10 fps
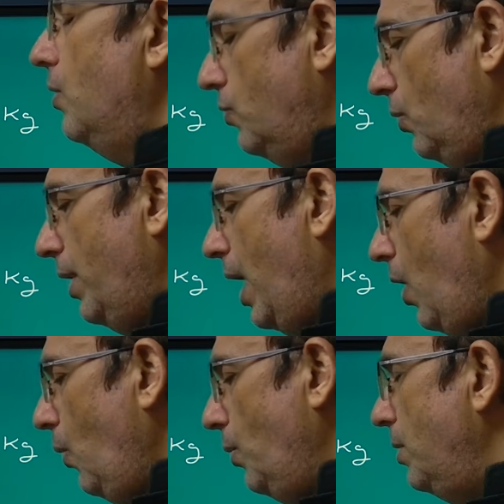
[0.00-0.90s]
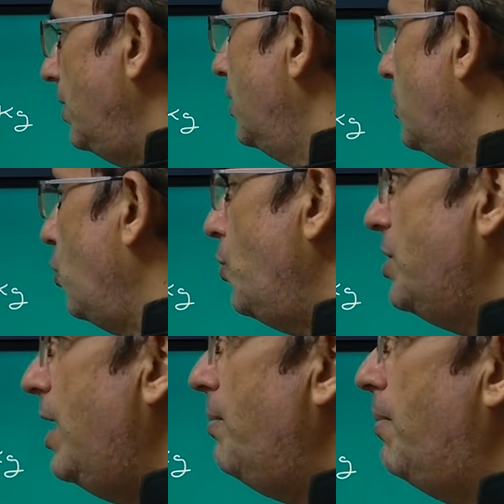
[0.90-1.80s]
So now the
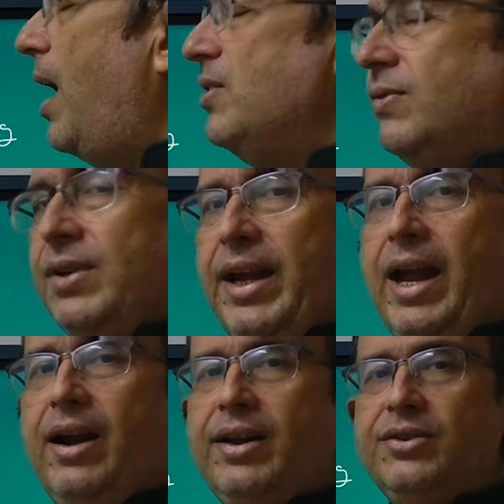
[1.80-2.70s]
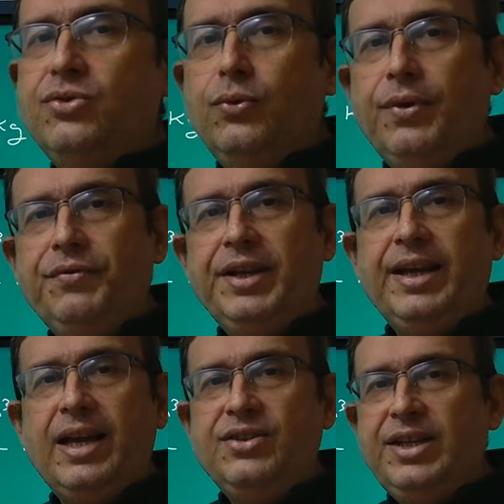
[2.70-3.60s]
total mass of the air is 250
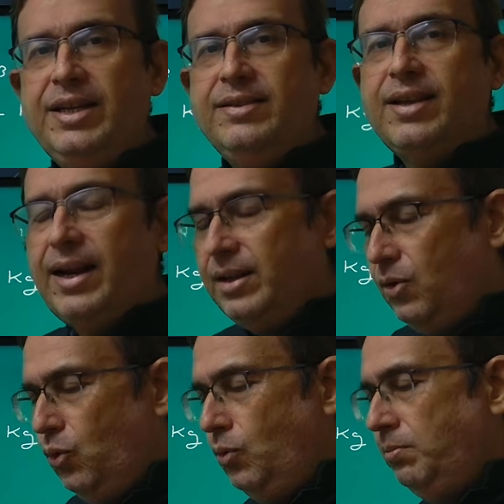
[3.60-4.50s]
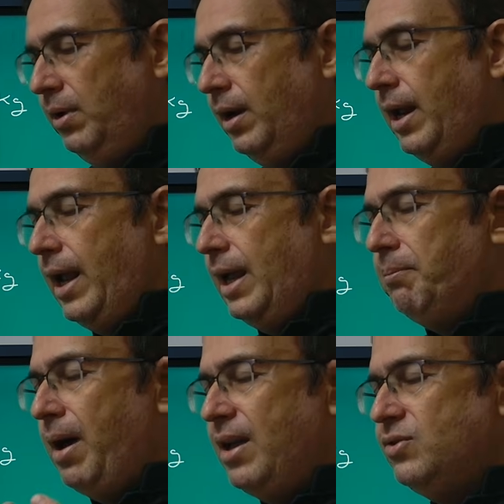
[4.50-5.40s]
kg inside the room, and
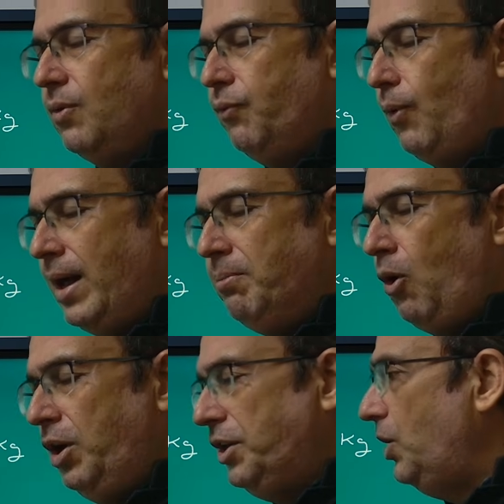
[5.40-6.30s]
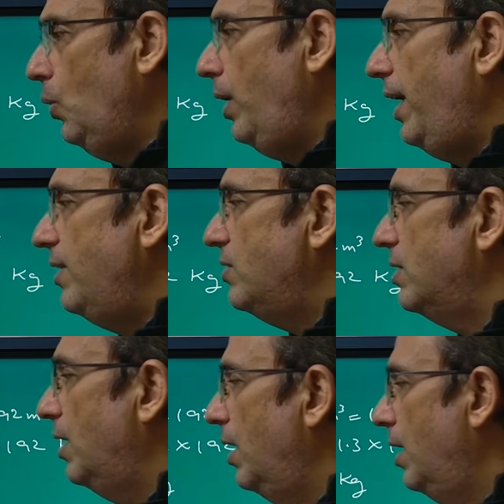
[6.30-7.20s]
mass of one molecule
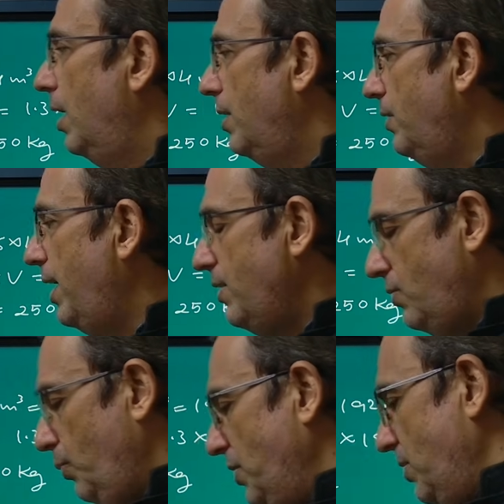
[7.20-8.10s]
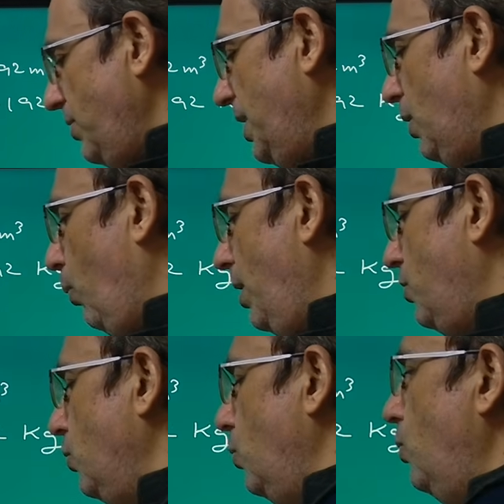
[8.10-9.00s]
is this, which is equal
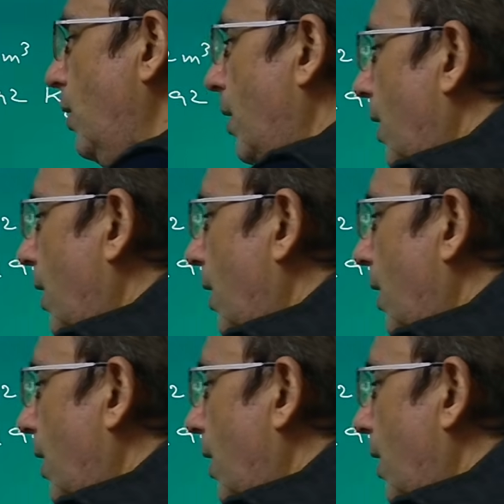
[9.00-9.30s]
to